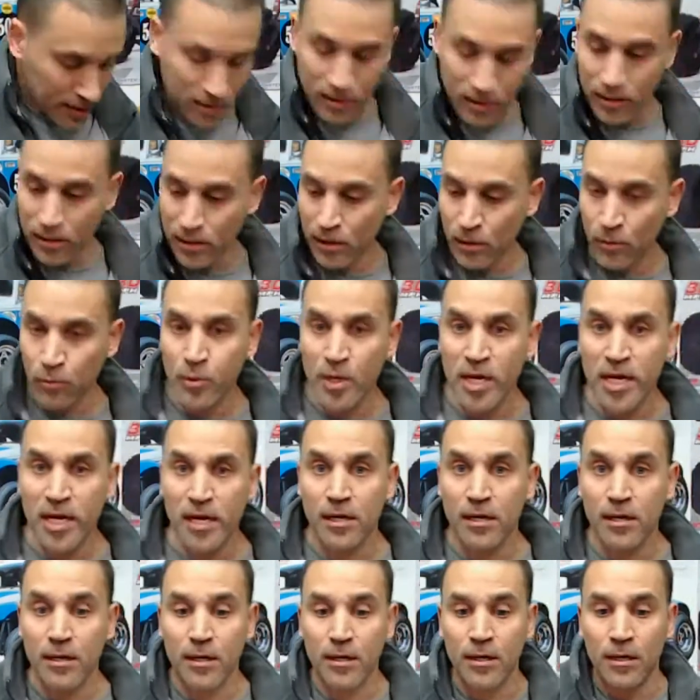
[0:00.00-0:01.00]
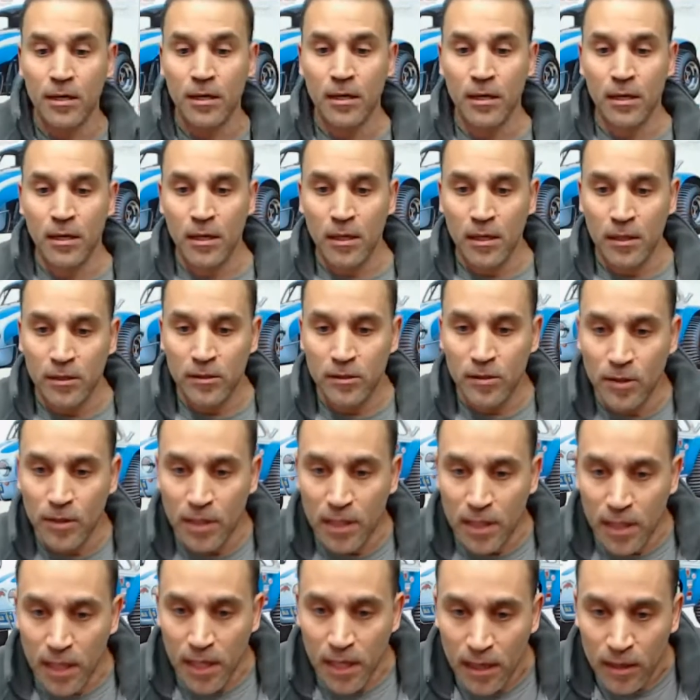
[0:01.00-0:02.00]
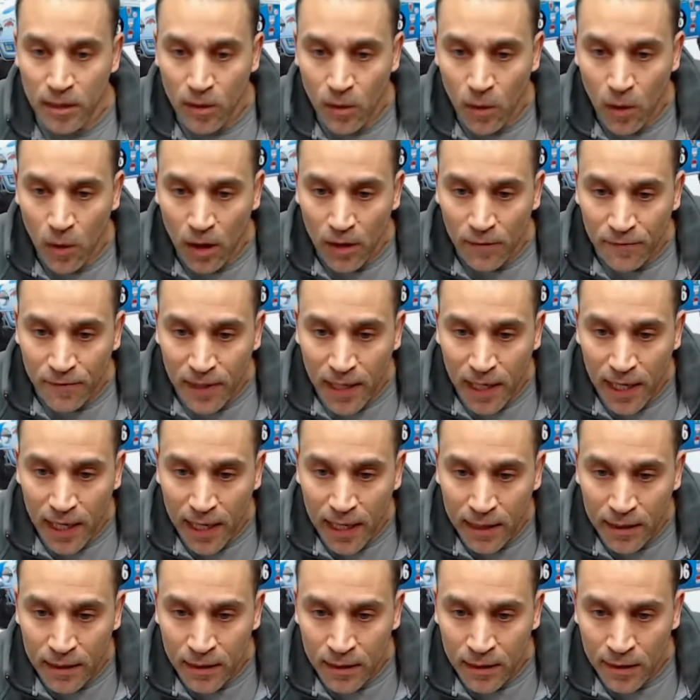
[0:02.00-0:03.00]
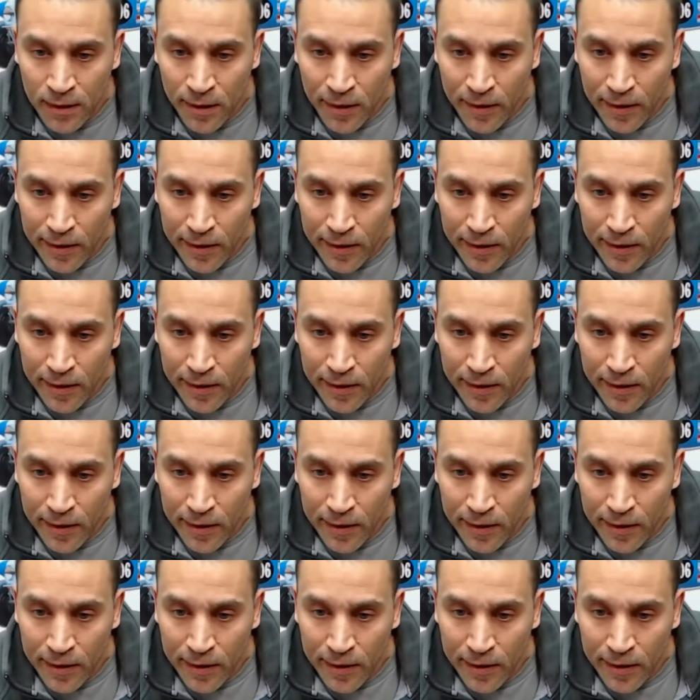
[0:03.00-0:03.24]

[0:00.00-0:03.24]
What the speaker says: It's a little weaker, so you can get it off again.